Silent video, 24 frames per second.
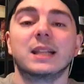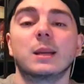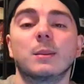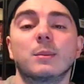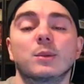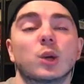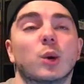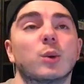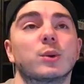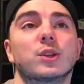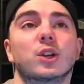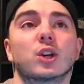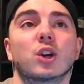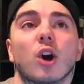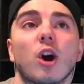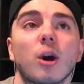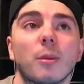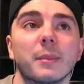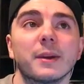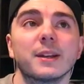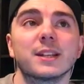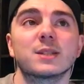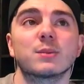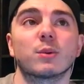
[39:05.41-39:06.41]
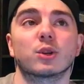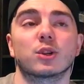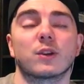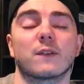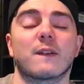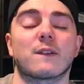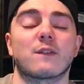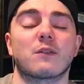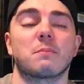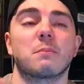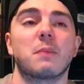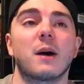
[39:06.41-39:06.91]
Let me know in the comments what your
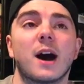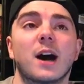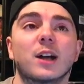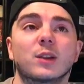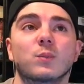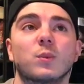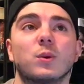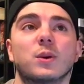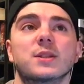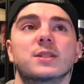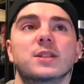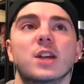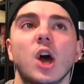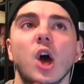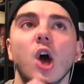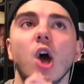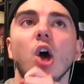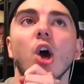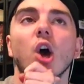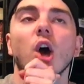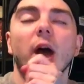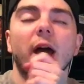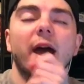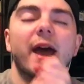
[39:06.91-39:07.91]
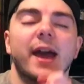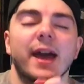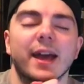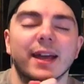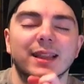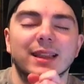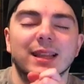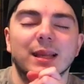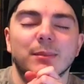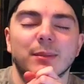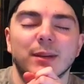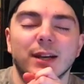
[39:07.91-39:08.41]
favorite part was.
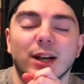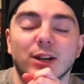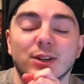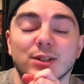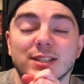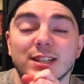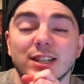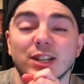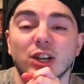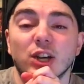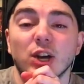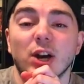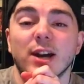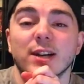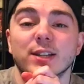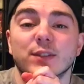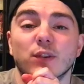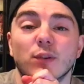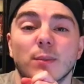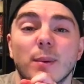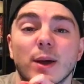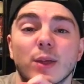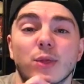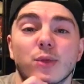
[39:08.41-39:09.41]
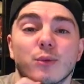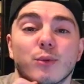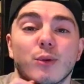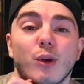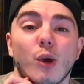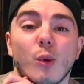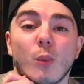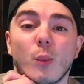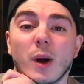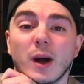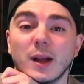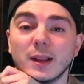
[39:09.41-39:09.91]
And let me, I'll see you guys for my
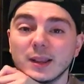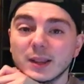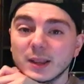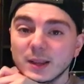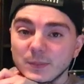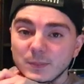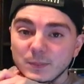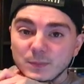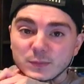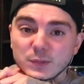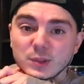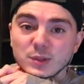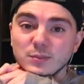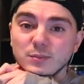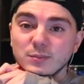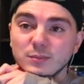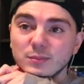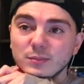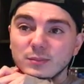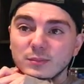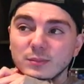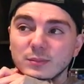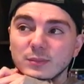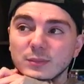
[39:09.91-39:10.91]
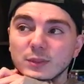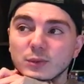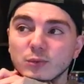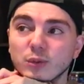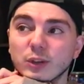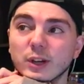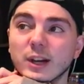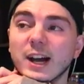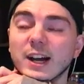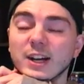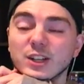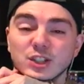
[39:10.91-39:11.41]
301
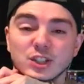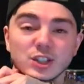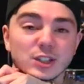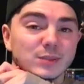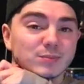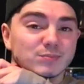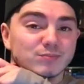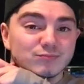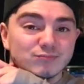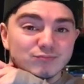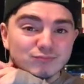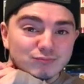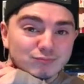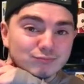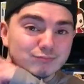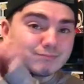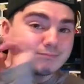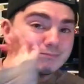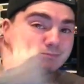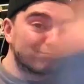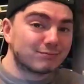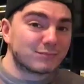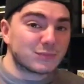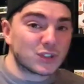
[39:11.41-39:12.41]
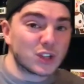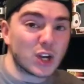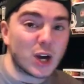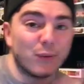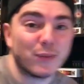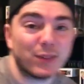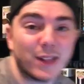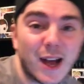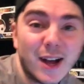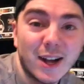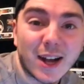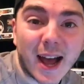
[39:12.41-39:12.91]
reaction. Ciao
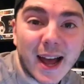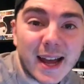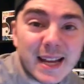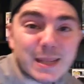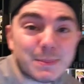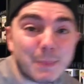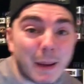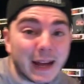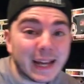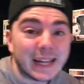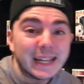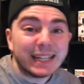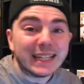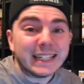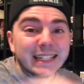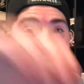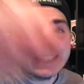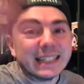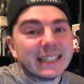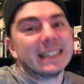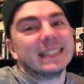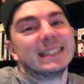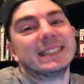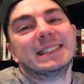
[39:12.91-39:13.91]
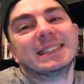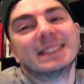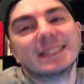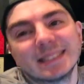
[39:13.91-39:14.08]
for now, guys. Bye.